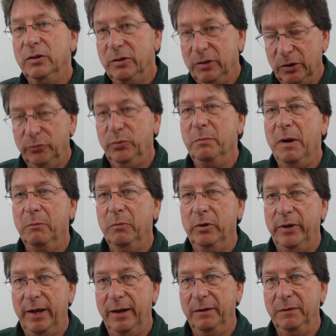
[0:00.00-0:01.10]
Just remember
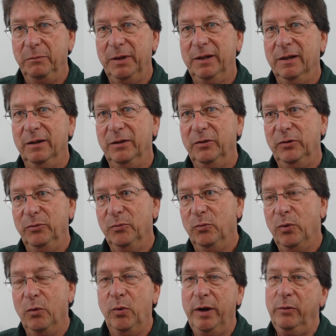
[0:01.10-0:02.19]
that, because
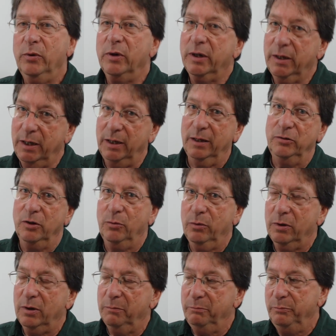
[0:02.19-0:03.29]
when we were kids, you know,
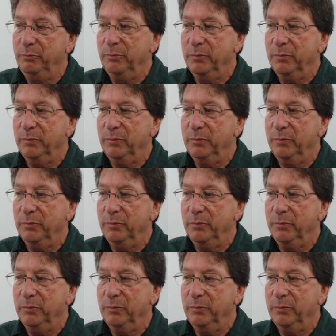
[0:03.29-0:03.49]
we're all